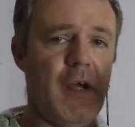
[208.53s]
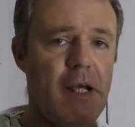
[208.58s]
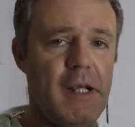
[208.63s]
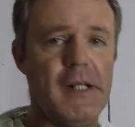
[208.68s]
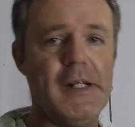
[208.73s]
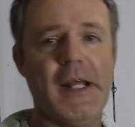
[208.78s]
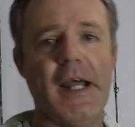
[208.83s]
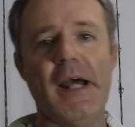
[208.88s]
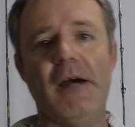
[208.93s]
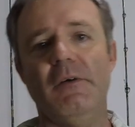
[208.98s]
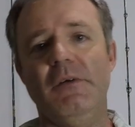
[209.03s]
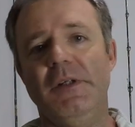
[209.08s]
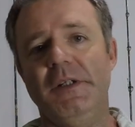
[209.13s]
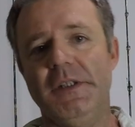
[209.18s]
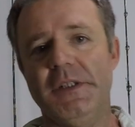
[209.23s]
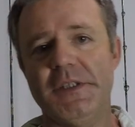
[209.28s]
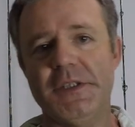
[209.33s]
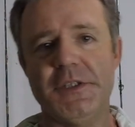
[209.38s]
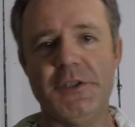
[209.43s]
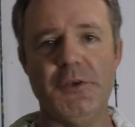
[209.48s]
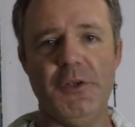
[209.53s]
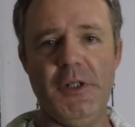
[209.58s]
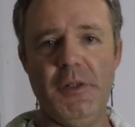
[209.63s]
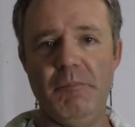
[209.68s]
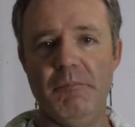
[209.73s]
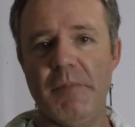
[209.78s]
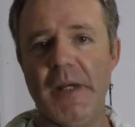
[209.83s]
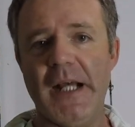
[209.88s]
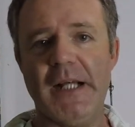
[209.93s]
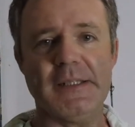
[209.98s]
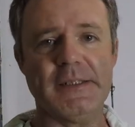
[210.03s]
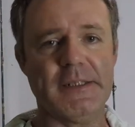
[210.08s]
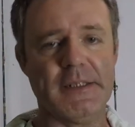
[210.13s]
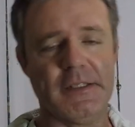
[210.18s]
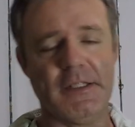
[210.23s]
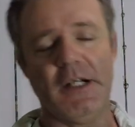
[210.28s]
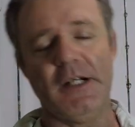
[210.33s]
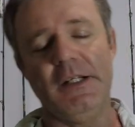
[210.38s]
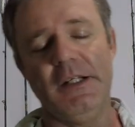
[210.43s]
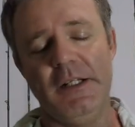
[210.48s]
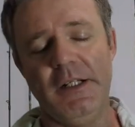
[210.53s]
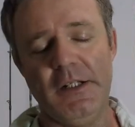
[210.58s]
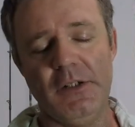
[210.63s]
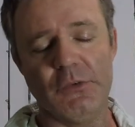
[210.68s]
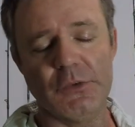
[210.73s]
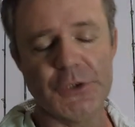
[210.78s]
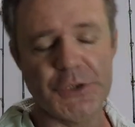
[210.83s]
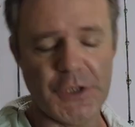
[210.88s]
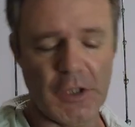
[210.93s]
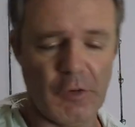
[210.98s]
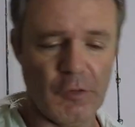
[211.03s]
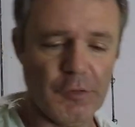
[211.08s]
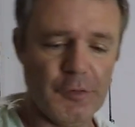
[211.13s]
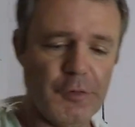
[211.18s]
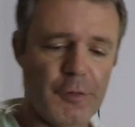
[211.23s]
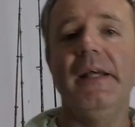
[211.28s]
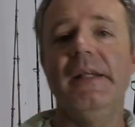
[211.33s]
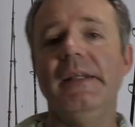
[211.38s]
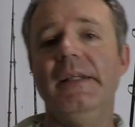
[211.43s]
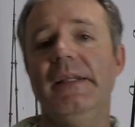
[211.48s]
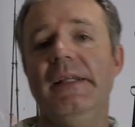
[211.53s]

and out in the stream past the continental shelf.